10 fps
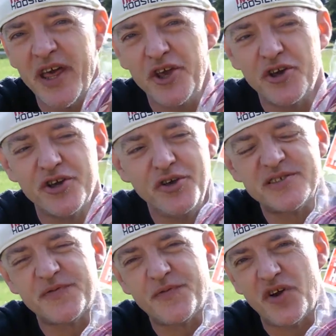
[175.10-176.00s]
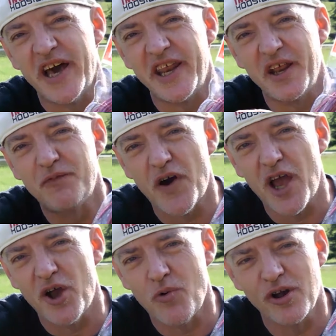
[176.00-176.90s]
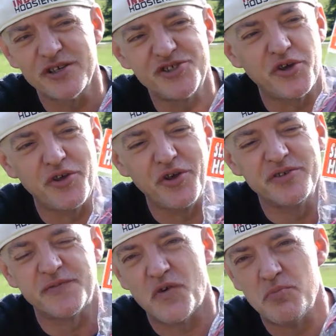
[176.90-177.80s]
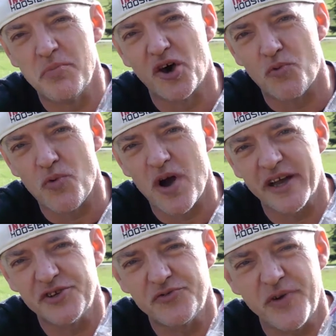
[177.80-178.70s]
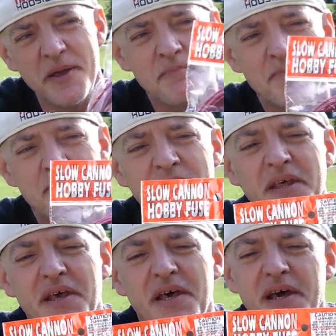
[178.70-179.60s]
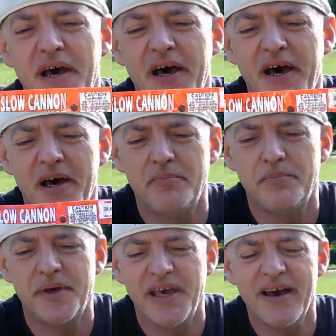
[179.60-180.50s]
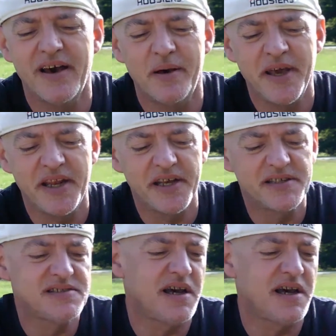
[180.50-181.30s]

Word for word: You could use it for lighting fireworks. You could use it for model rocketry. But yeah, I mean, it's